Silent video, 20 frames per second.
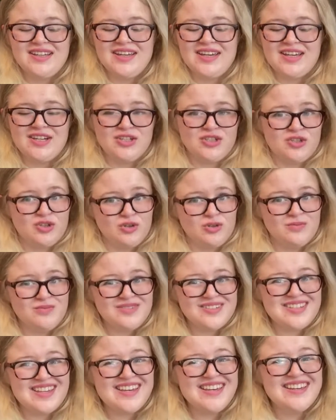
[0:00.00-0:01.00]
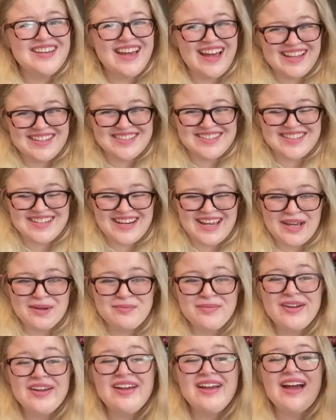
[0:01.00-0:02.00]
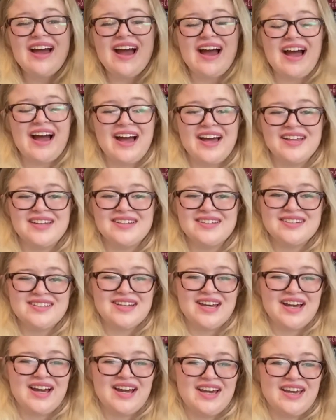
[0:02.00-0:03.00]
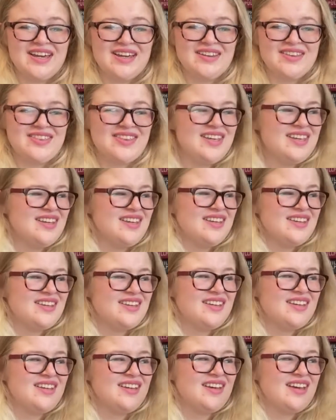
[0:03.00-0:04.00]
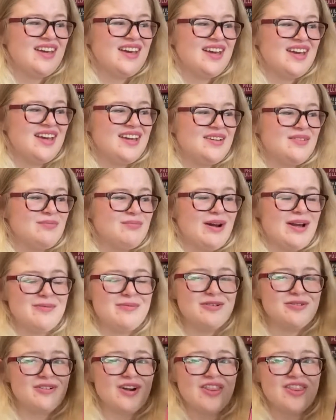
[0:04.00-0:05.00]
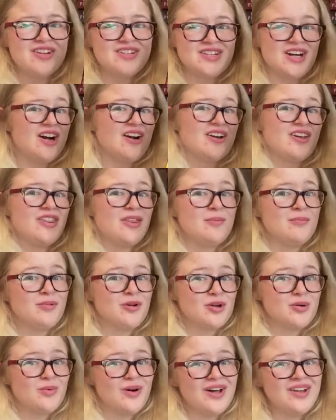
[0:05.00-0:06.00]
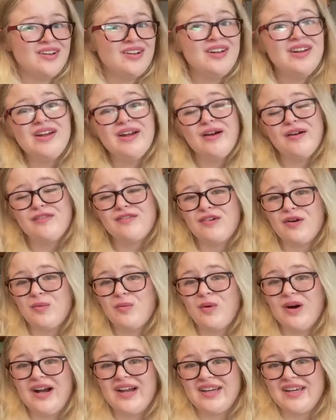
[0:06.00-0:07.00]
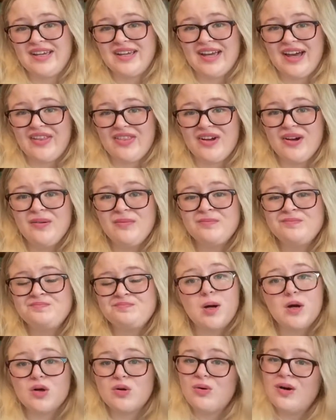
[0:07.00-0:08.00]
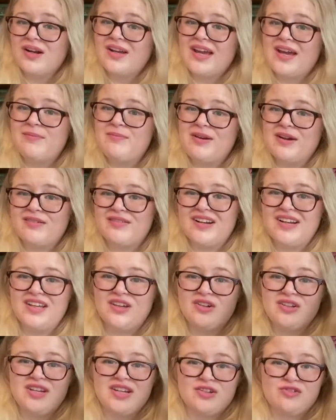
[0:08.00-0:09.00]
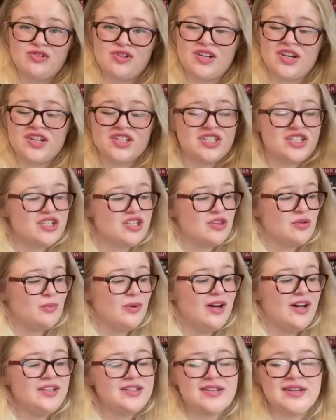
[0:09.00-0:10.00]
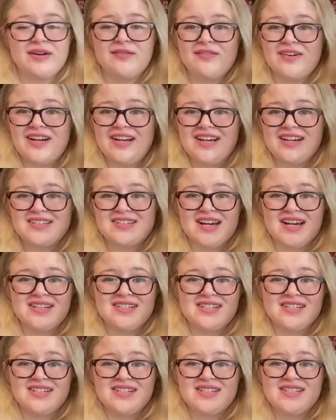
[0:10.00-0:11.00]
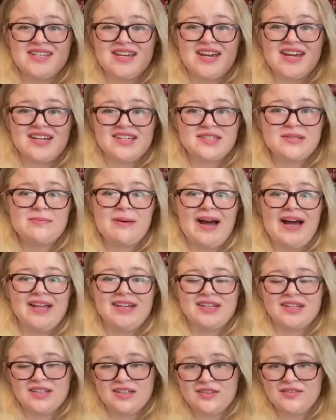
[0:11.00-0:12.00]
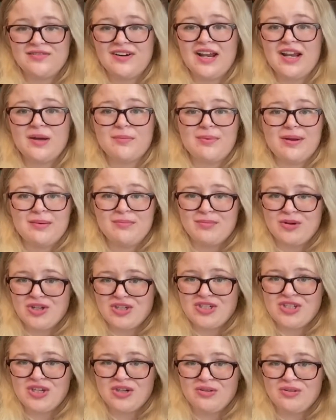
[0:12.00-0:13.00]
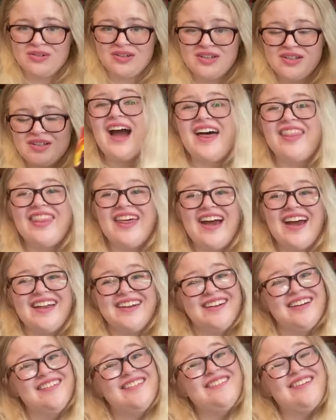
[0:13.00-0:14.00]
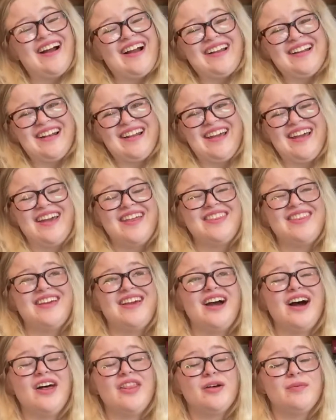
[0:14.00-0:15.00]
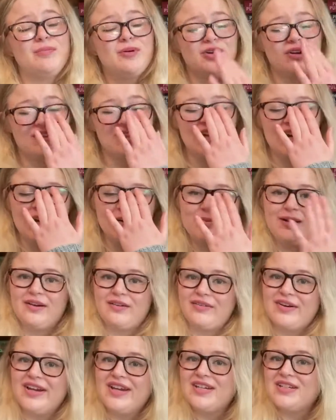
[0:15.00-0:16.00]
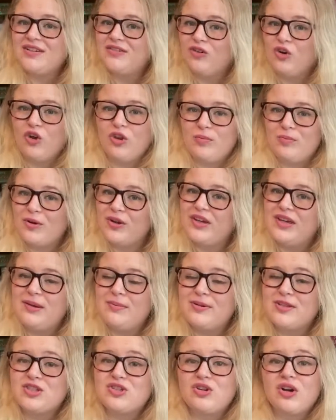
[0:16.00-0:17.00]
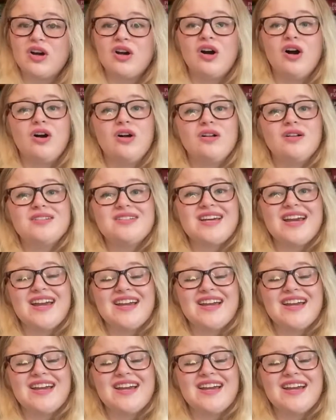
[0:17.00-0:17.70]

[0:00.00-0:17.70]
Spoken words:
in tombs, hence the name, and I think it might be rather darker than book 1 from what I can gather. Book 1 gave me a really good introduction to the world, and I'm really excited to see it expand and develop in book 2. And then finally, the other book that I might read for the Bookkeeper's Stronghold